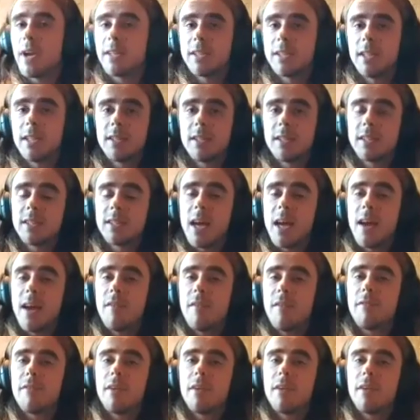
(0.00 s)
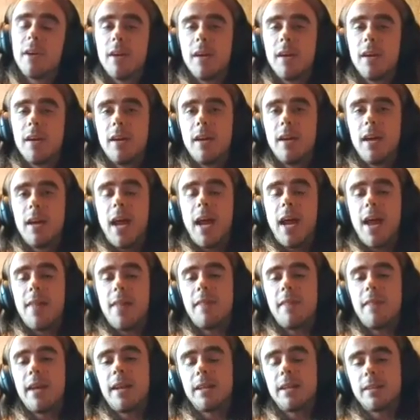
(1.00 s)
Want to make sure an asset's safe
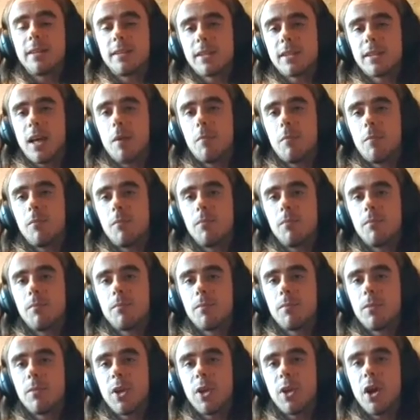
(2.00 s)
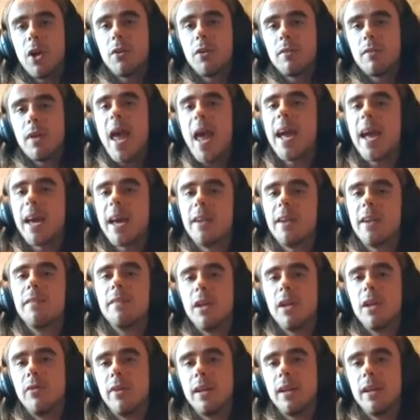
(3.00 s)
and that it's hanging
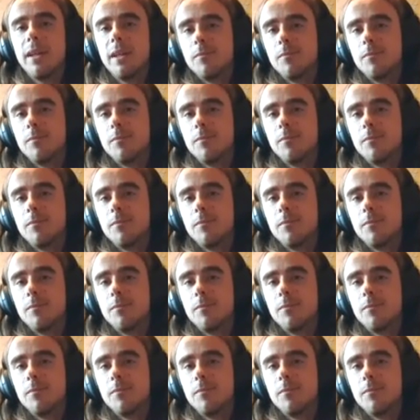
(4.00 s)
in there really.